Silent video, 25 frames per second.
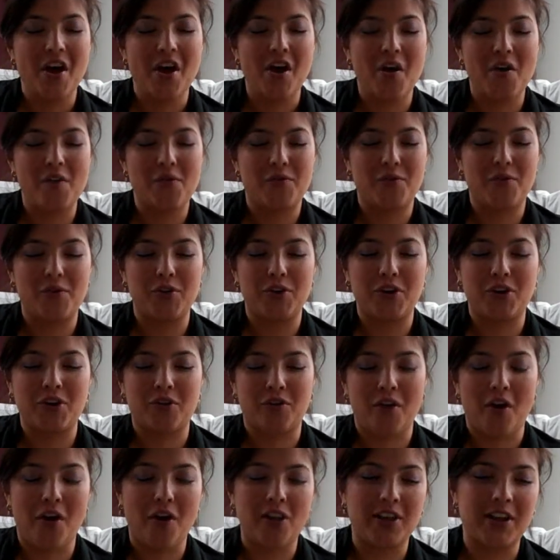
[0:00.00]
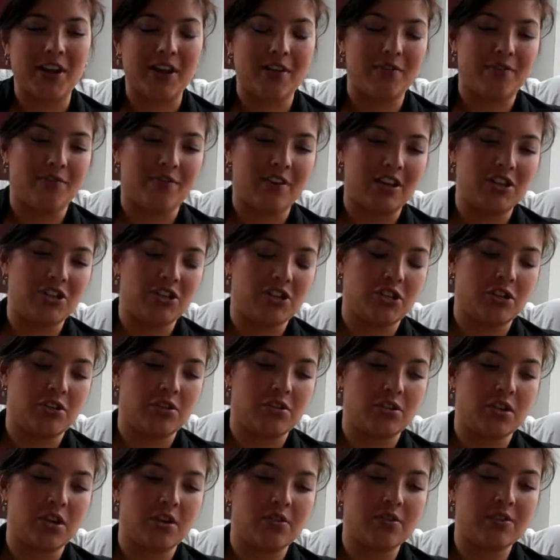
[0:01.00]
uh, for the crawling invention.
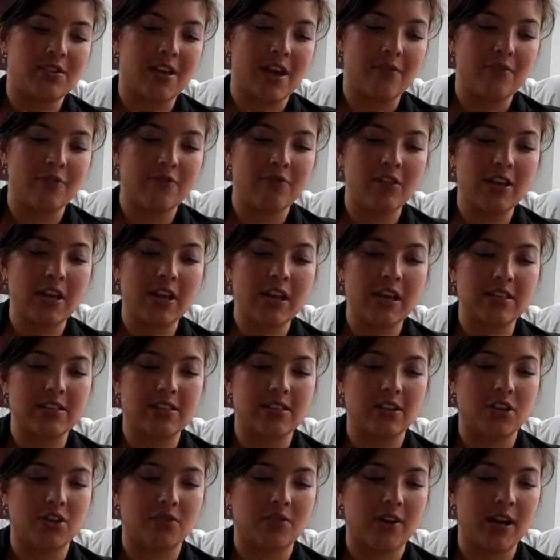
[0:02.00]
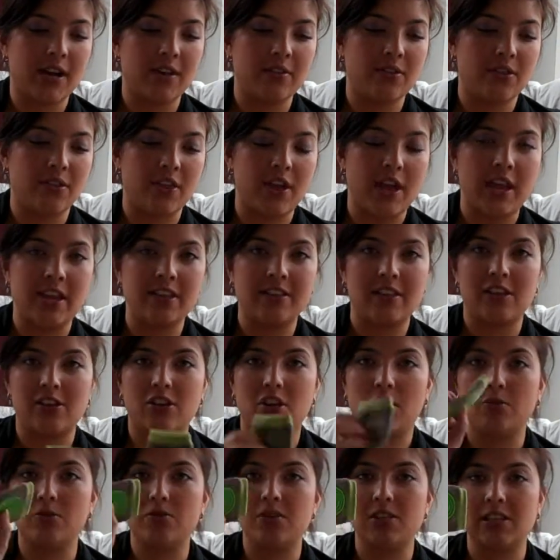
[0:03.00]
So definitely it's a great thing. They
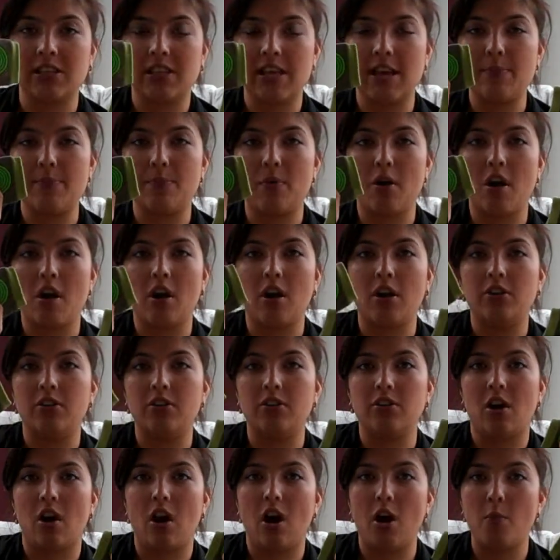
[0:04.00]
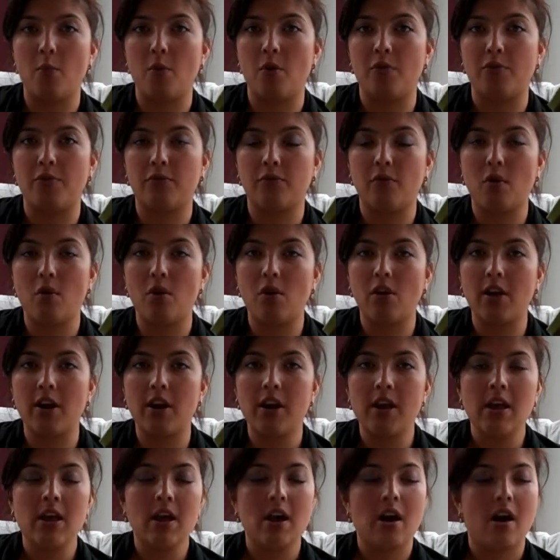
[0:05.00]
don't slip on hardwood floor
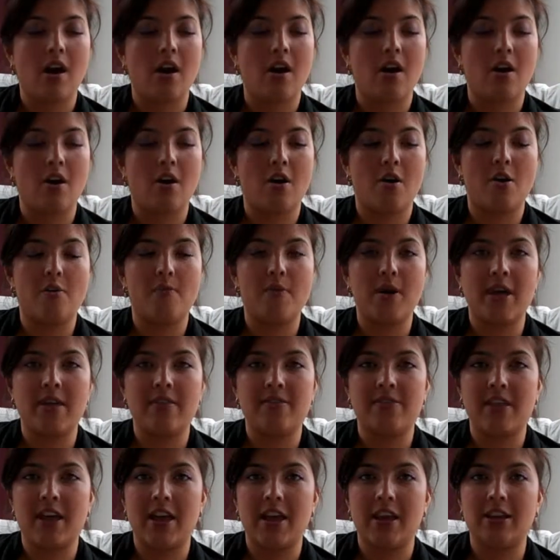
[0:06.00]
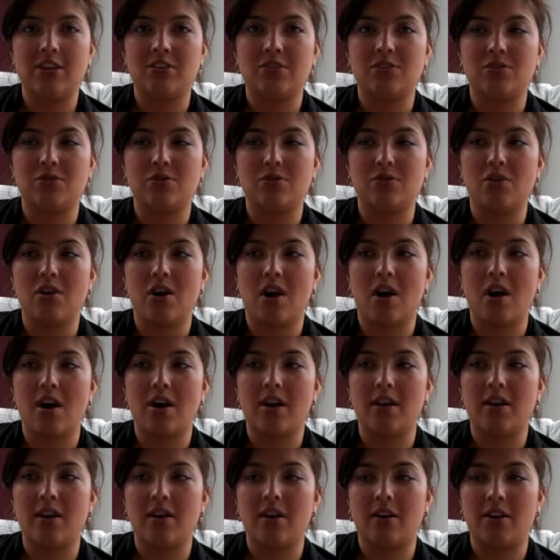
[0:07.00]
um, and they do
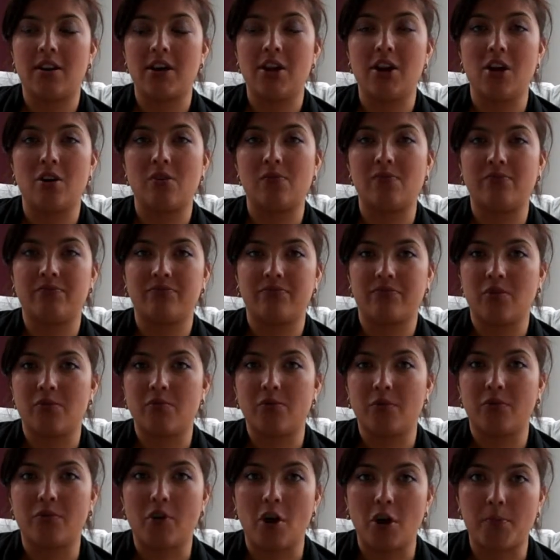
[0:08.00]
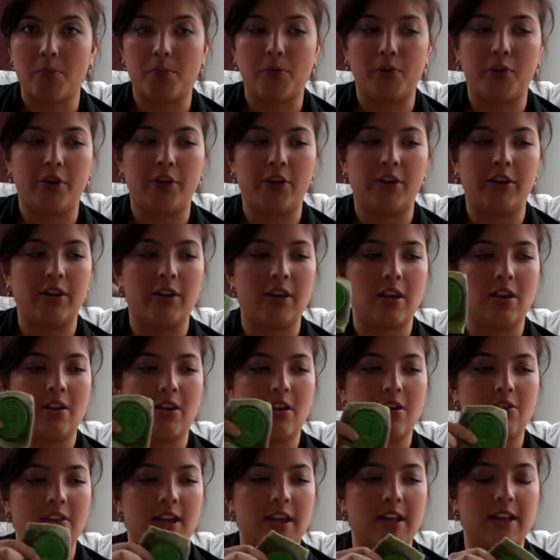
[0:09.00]
not, uh, you know, rockborne and
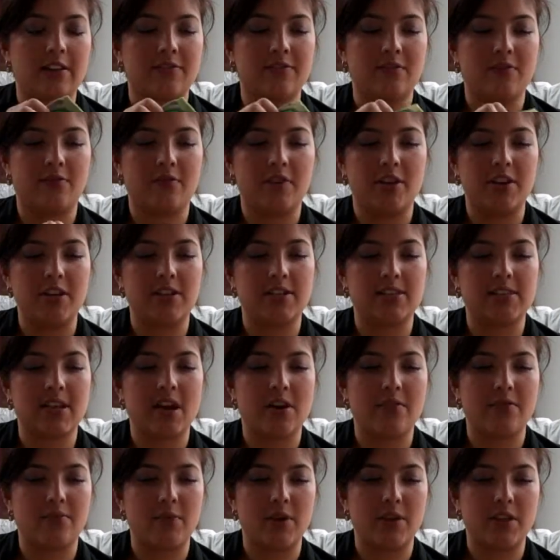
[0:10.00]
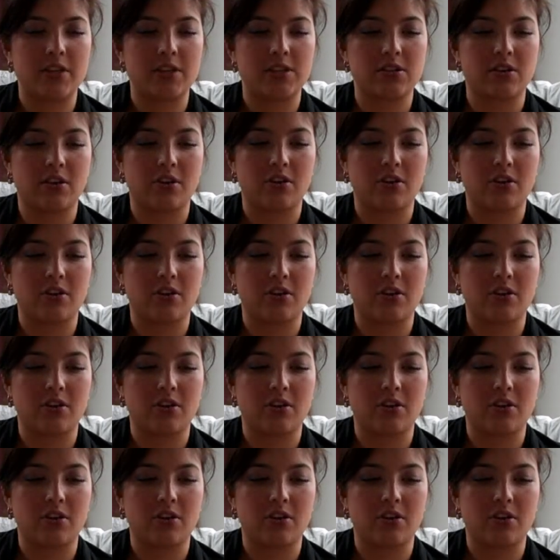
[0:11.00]
all that funny stuff when they start